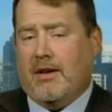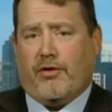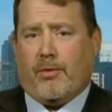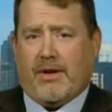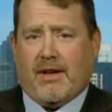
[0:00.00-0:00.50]

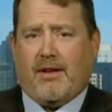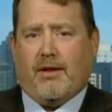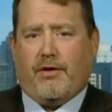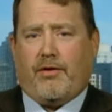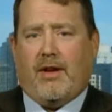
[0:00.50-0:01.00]
is a
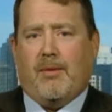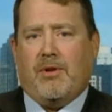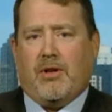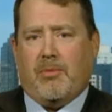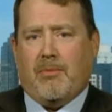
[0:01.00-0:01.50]
ridiculous
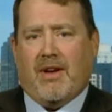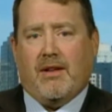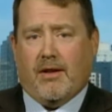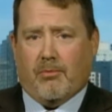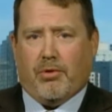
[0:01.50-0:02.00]
statement to be
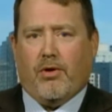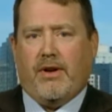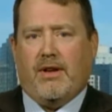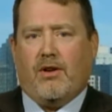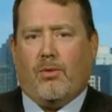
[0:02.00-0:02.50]
made. The
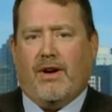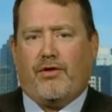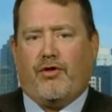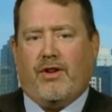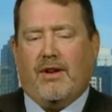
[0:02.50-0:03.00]
employee in
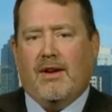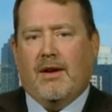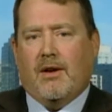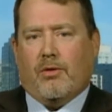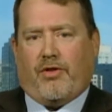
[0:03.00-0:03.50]
question
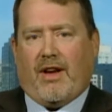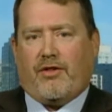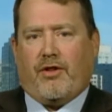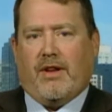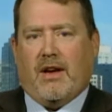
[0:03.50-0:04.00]
was
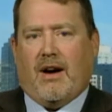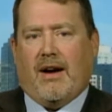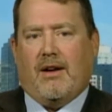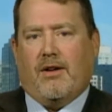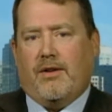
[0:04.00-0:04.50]
actually
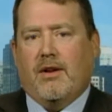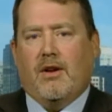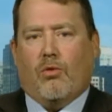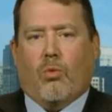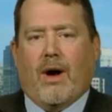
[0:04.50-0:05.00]
hired
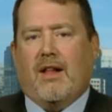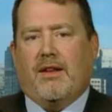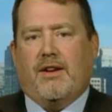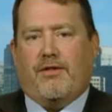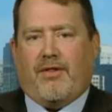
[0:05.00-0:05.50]

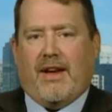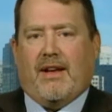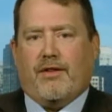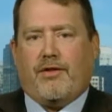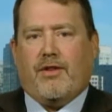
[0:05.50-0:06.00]
well in
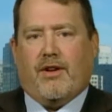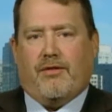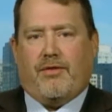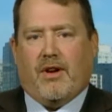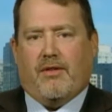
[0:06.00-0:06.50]
advance
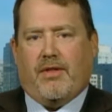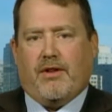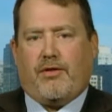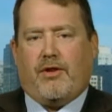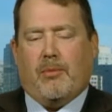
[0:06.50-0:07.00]
of
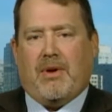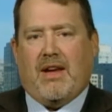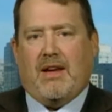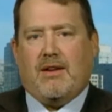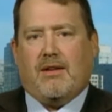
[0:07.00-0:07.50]
this
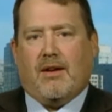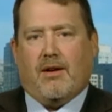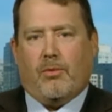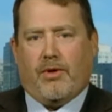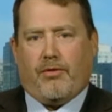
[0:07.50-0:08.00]
debate
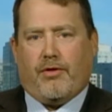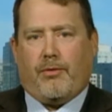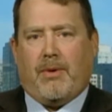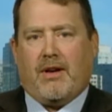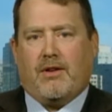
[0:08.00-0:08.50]
with
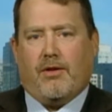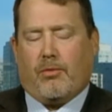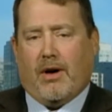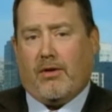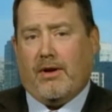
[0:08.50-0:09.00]
respect to
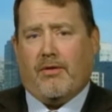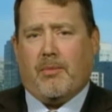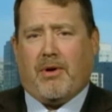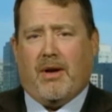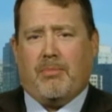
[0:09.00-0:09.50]
the routing of
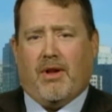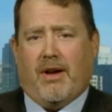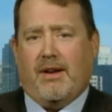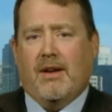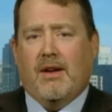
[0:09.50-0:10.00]
the
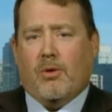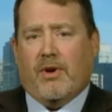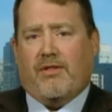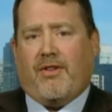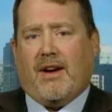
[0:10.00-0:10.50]
pipeline.
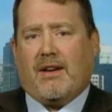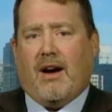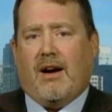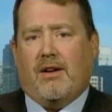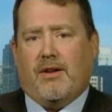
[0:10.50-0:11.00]
We, in fact,
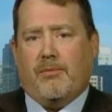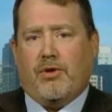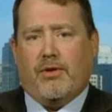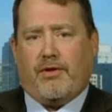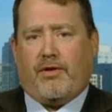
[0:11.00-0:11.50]
hired him
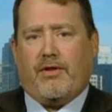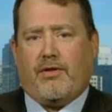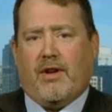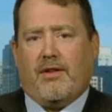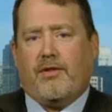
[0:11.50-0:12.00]
to
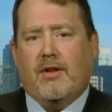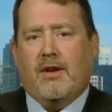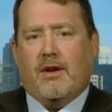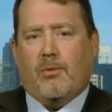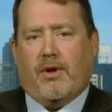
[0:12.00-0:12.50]
assist us
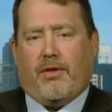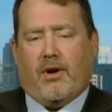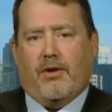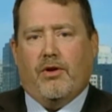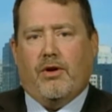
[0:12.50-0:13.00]
with
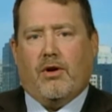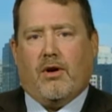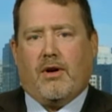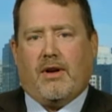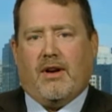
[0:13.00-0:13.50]
our New
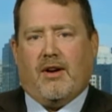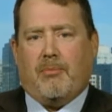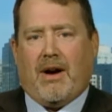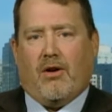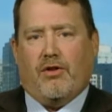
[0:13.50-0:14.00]
York
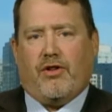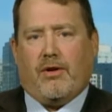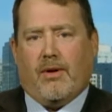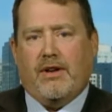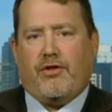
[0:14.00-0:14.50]
power
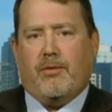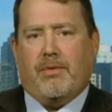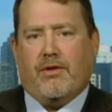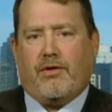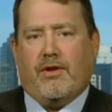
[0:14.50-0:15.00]

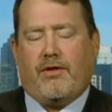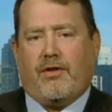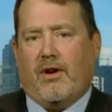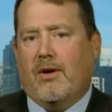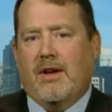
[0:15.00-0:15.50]
generation business.
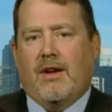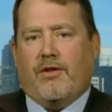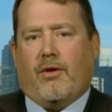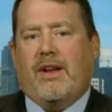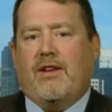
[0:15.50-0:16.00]
So
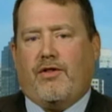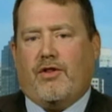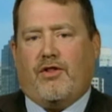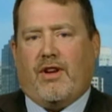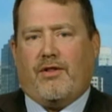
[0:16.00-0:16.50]
any
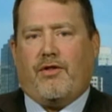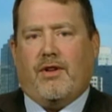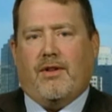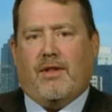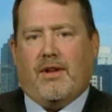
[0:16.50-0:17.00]

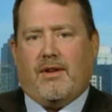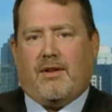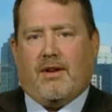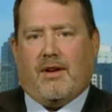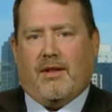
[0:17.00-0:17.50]
suggestion
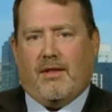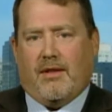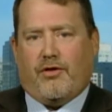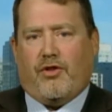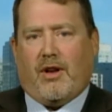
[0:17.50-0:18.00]
that
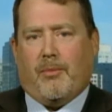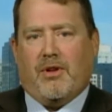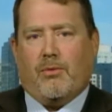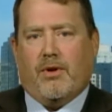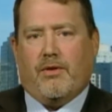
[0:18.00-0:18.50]
this
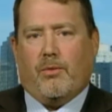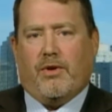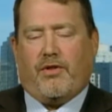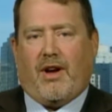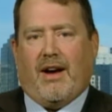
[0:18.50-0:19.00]
gentleman
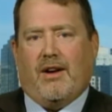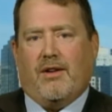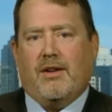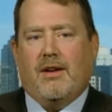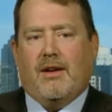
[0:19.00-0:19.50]
was
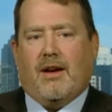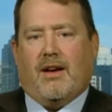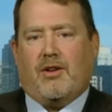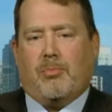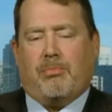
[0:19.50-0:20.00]
hired
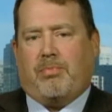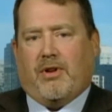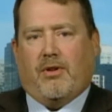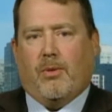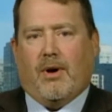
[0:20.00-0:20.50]

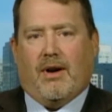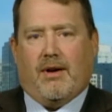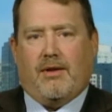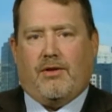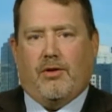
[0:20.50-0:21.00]

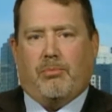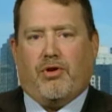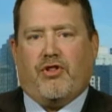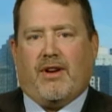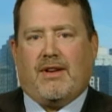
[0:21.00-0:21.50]
to
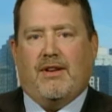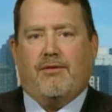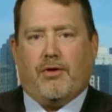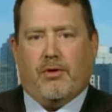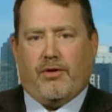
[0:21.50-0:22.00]
project
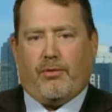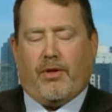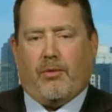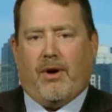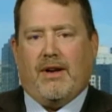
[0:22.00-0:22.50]
influence
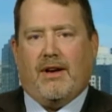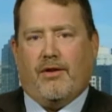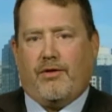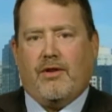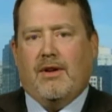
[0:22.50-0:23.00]
with the White
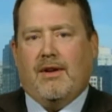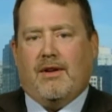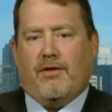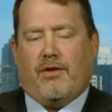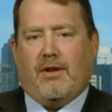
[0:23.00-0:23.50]
House
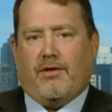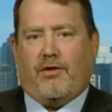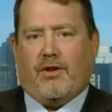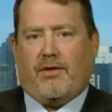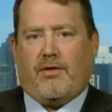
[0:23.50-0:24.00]
is
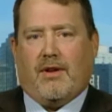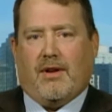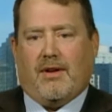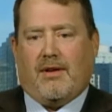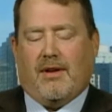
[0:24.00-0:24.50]
just
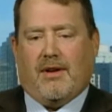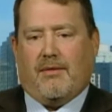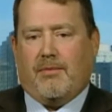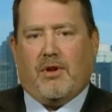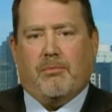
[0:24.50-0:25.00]

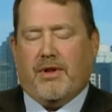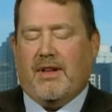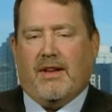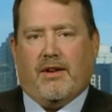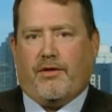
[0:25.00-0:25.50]
a
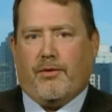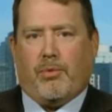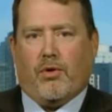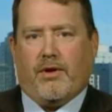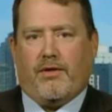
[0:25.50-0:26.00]
completely
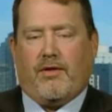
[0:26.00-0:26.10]
unsupported